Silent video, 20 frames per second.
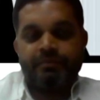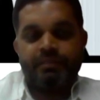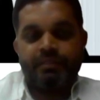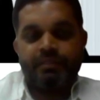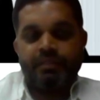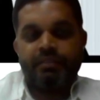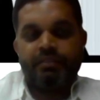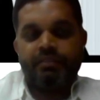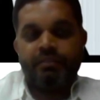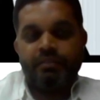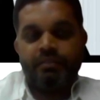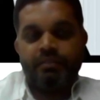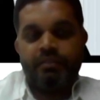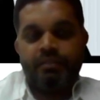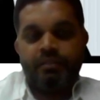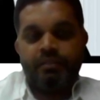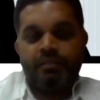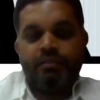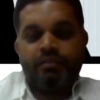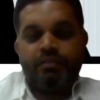correct?
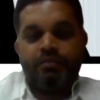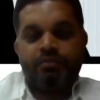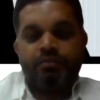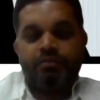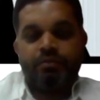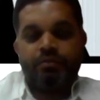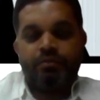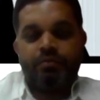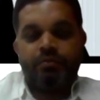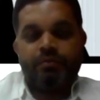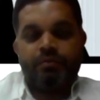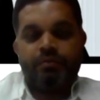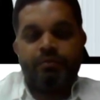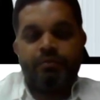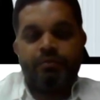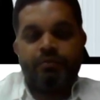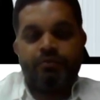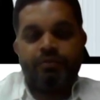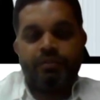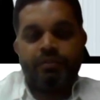So,
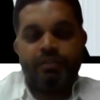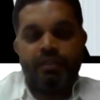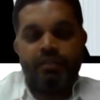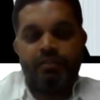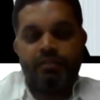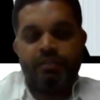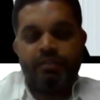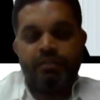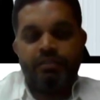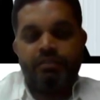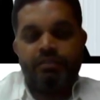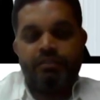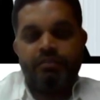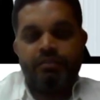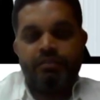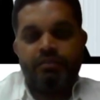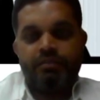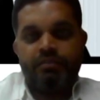for that reason,